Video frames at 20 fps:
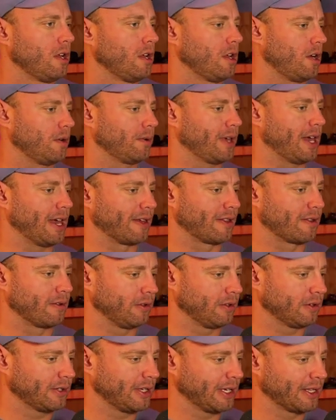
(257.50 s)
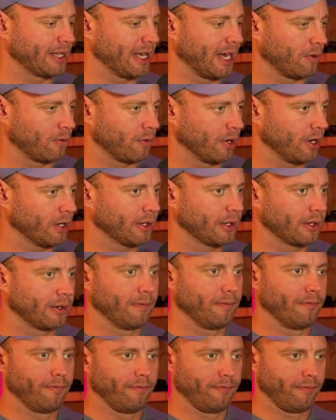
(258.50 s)
Okay, so it looks like that worked.
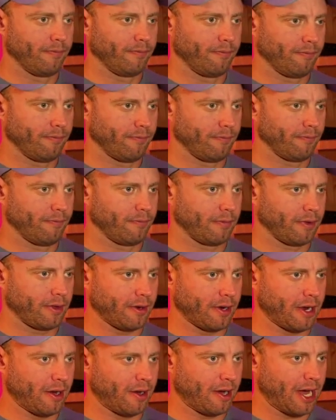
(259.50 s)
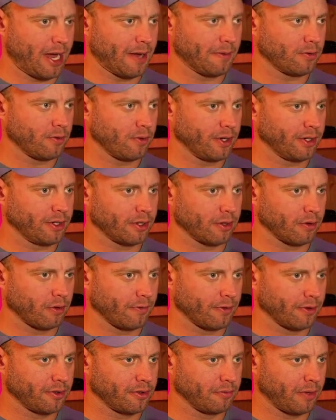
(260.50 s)
So now I'm going to go
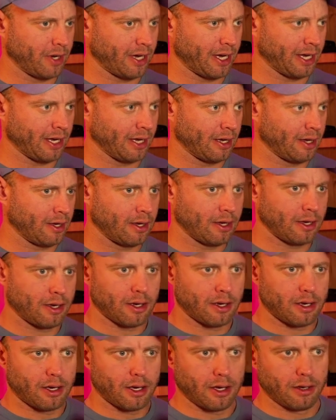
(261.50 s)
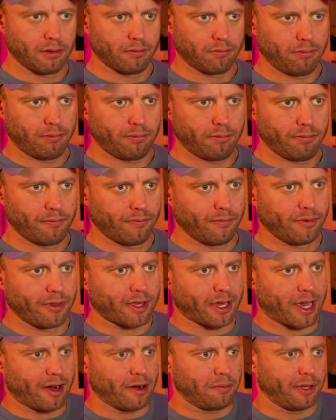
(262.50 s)
over to my
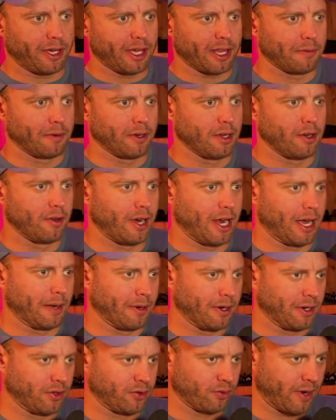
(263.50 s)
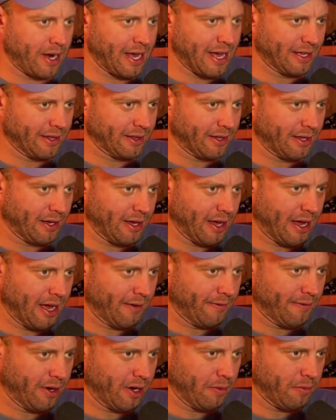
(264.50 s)
Sky Replacement node. I'm going to drag the
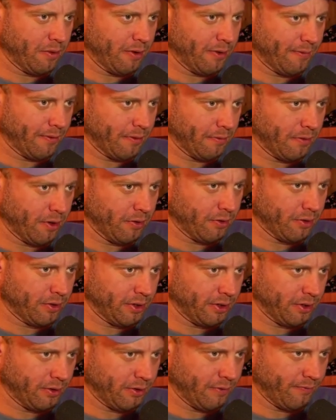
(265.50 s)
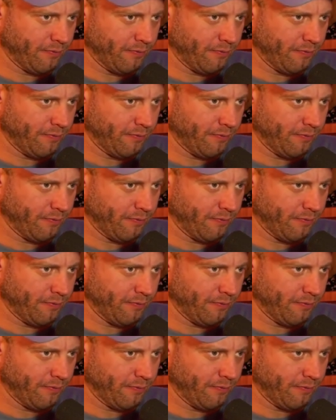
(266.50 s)
alpha output from node 2